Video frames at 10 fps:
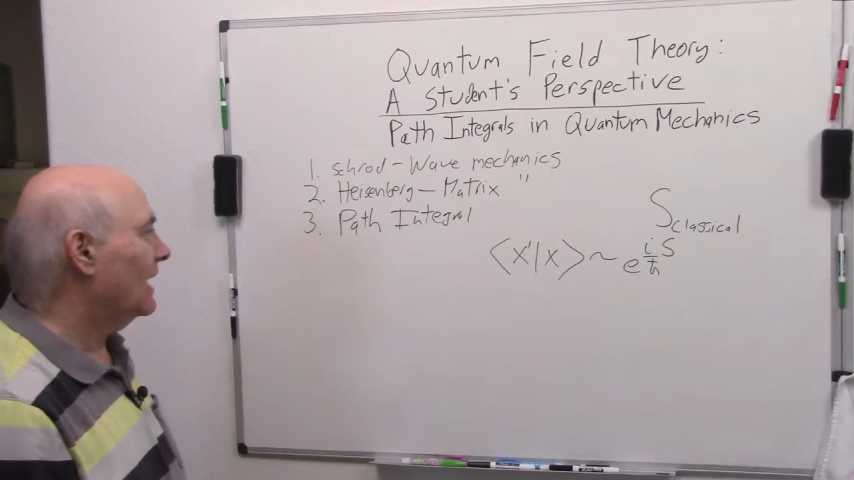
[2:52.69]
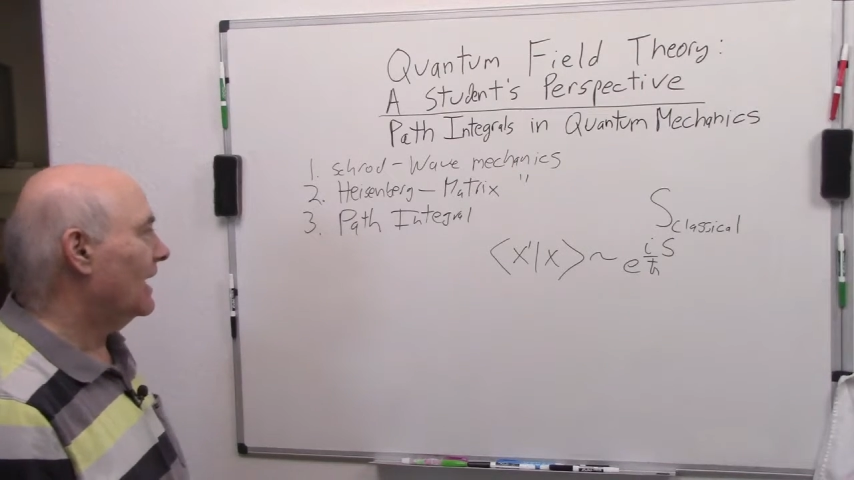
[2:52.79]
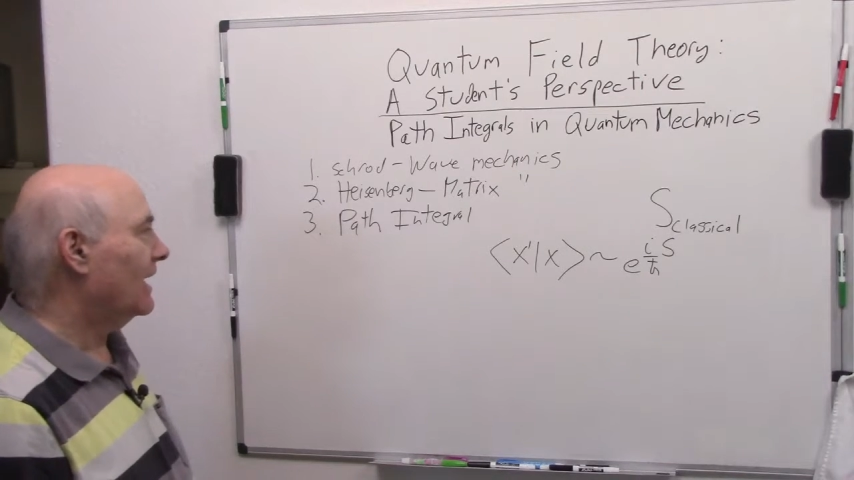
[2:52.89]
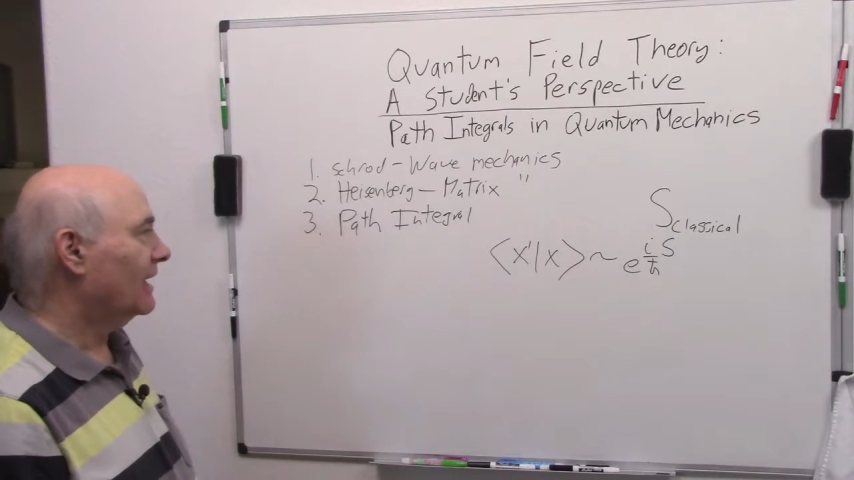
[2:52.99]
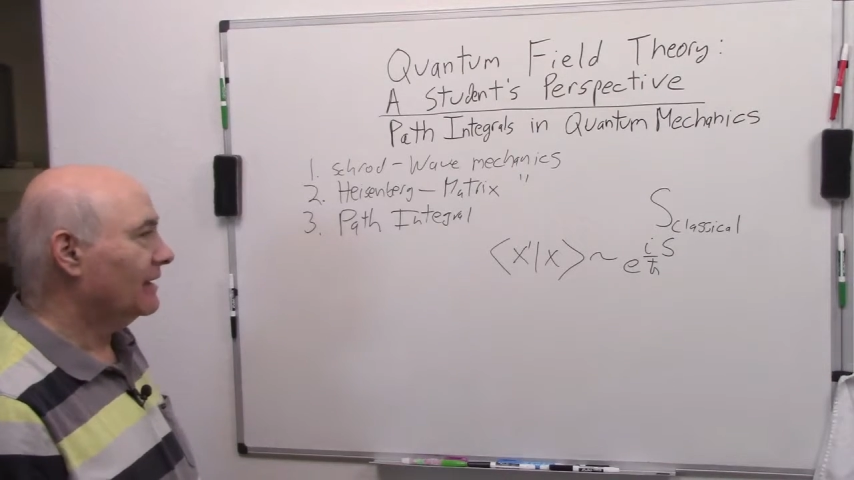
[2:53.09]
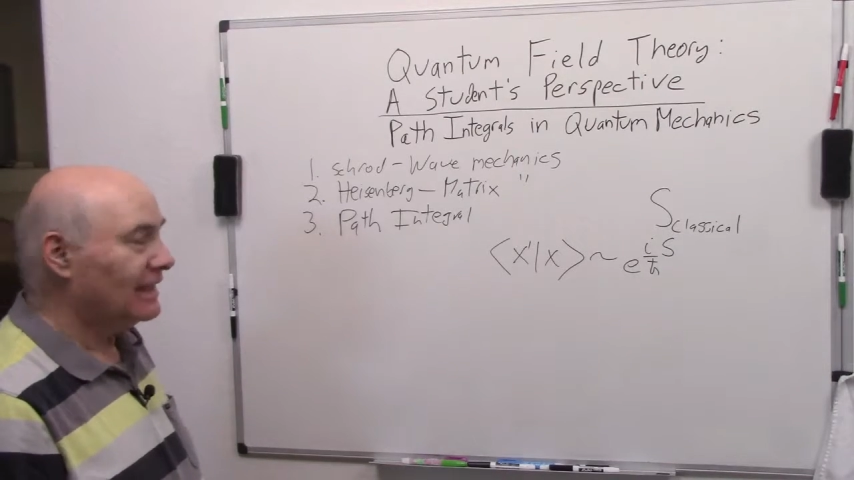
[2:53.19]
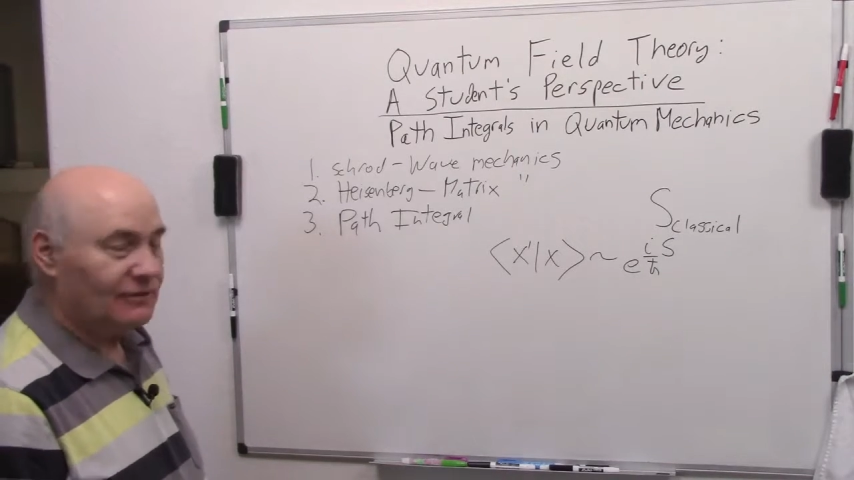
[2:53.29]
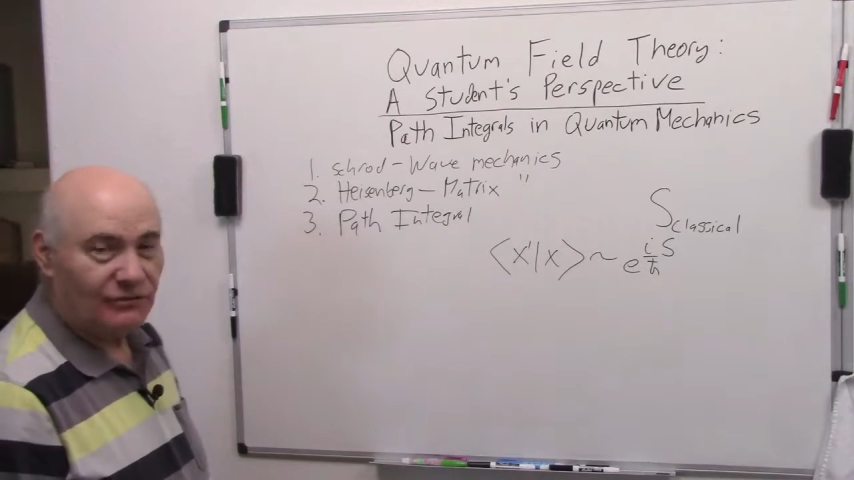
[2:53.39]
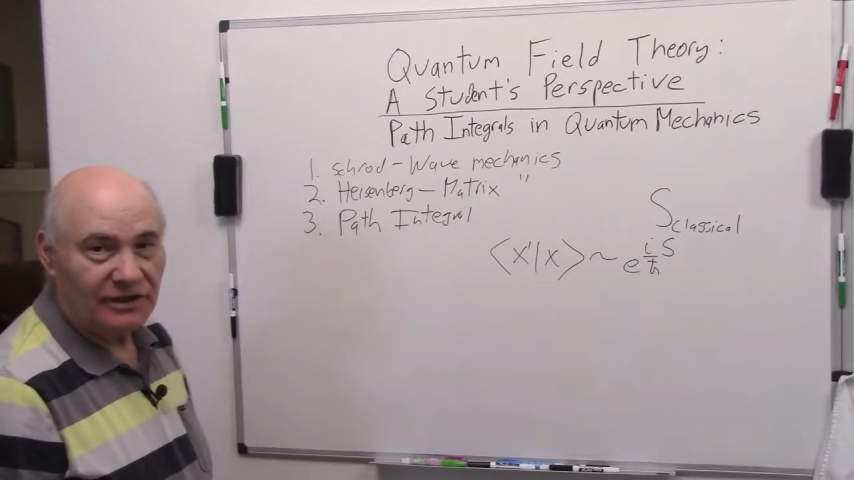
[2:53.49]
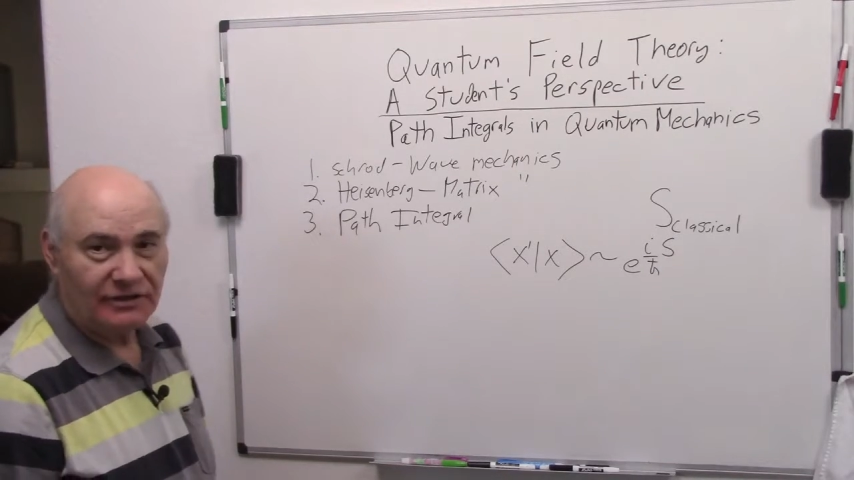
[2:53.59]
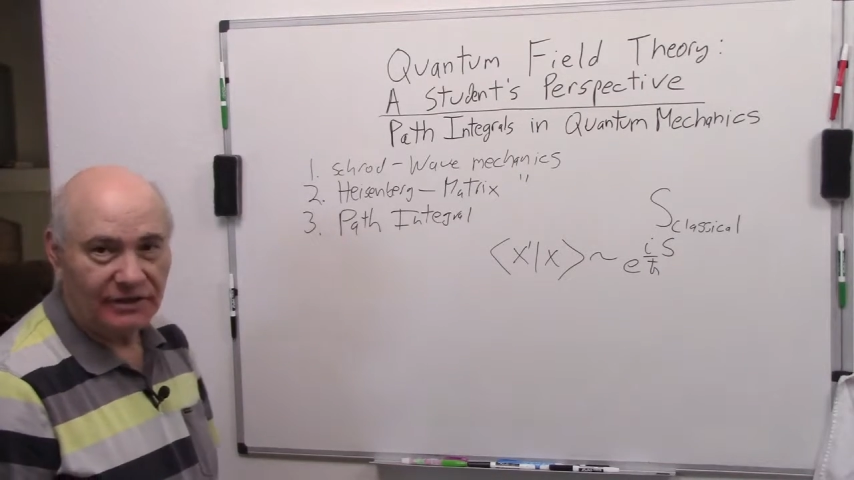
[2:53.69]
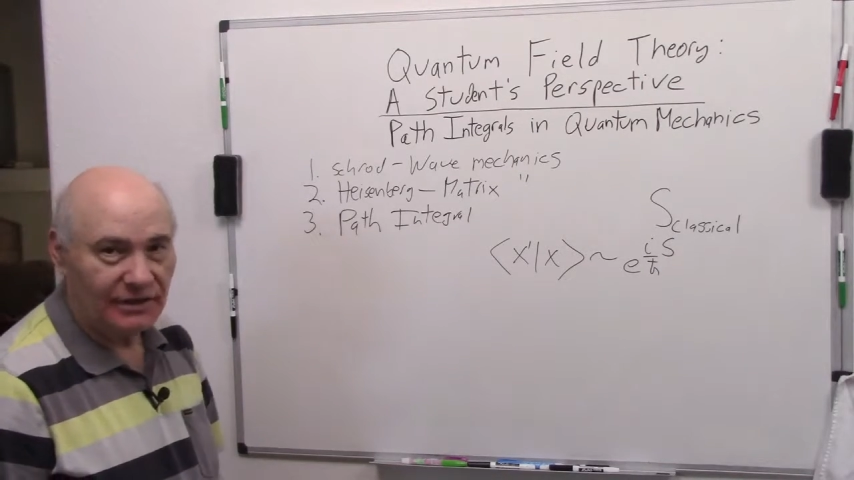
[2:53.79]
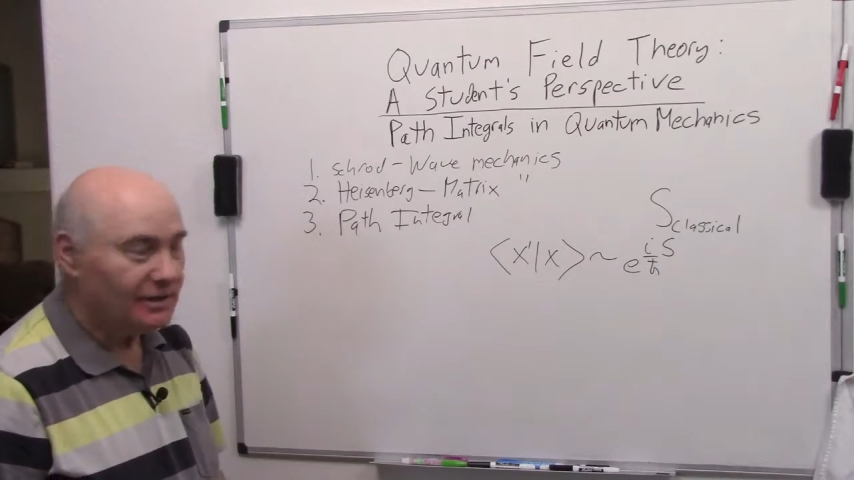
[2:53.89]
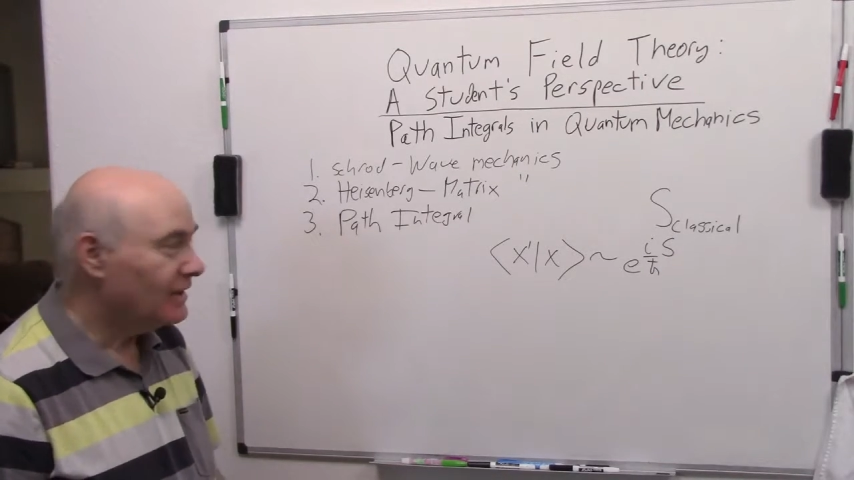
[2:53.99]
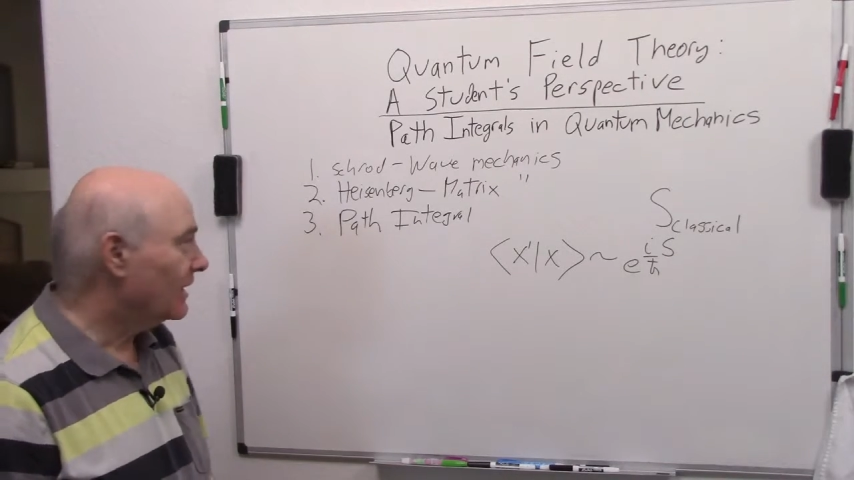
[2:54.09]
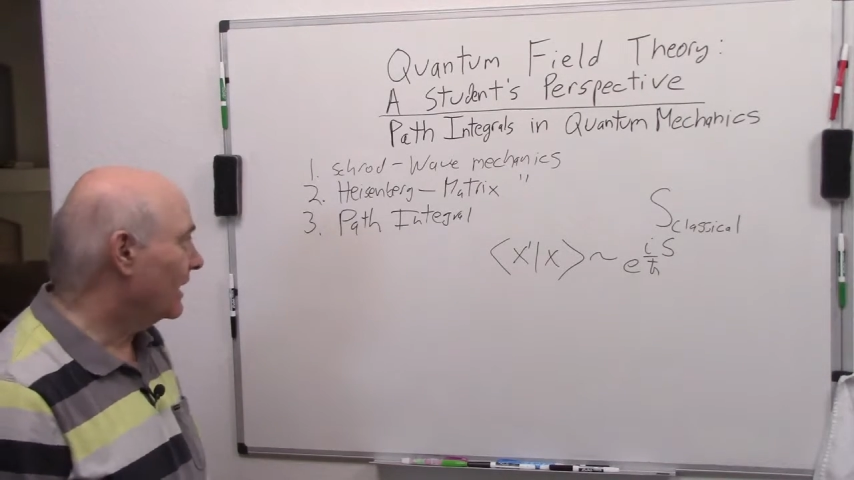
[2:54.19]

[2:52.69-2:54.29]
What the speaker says: And that's what he did,